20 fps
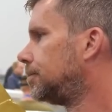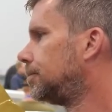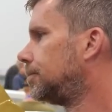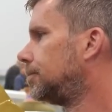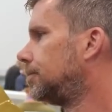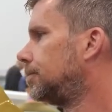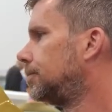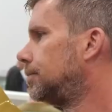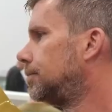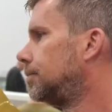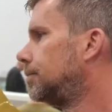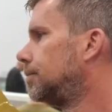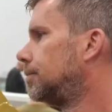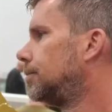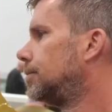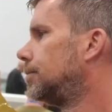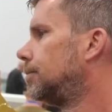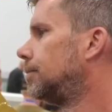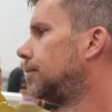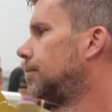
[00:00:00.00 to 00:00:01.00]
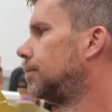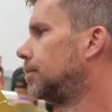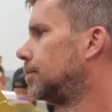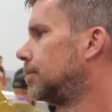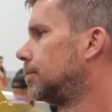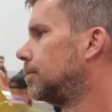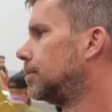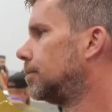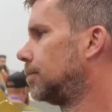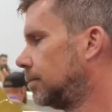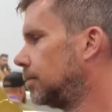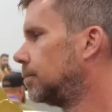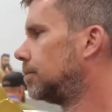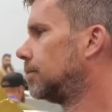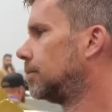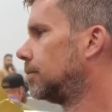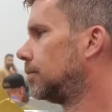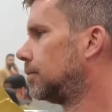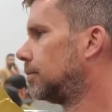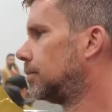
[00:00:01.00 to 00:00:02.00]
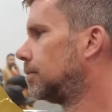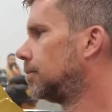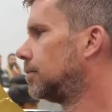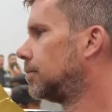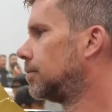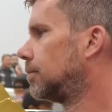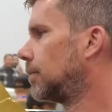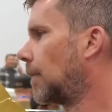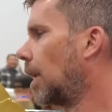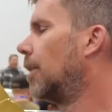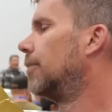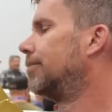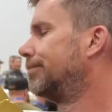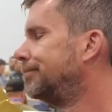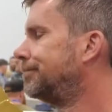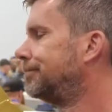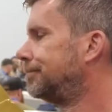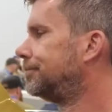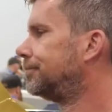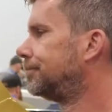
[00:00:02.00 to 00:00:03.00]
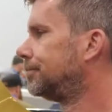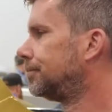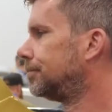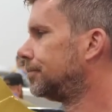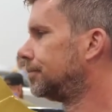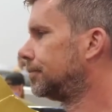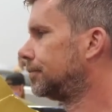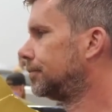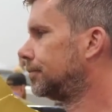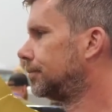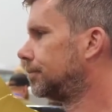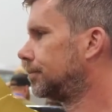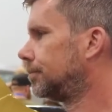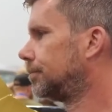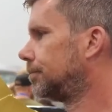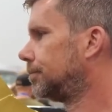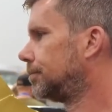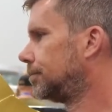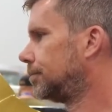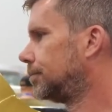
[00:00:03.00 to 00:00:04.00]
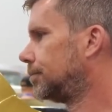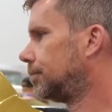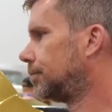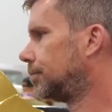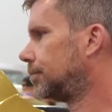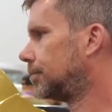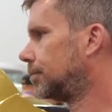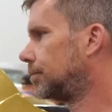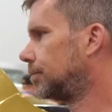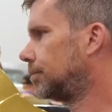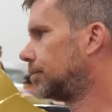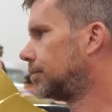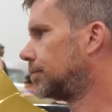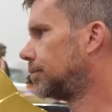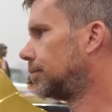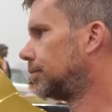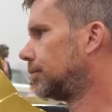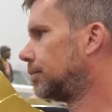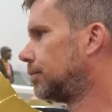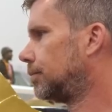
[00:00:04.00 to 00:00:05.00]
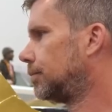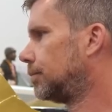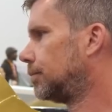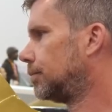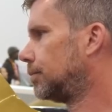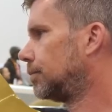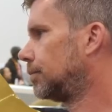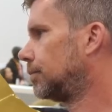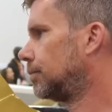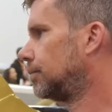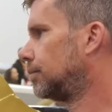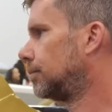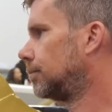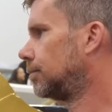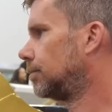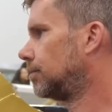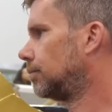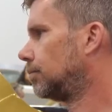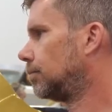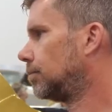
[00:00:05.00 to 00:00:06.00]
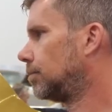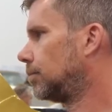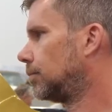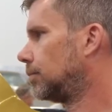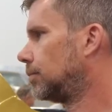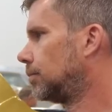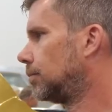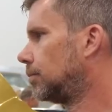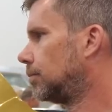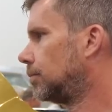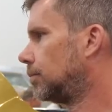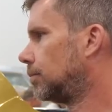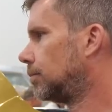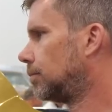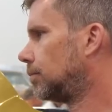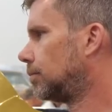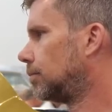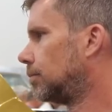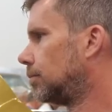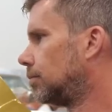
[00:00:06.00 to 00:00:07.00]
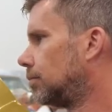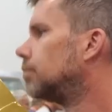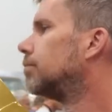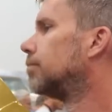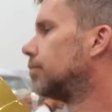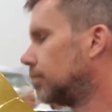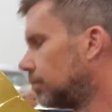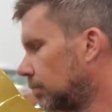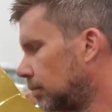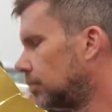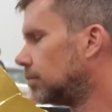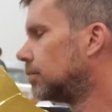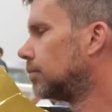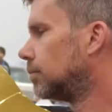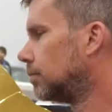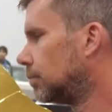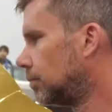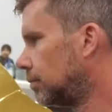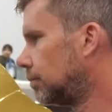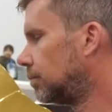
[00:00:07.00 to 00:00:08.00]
(silent)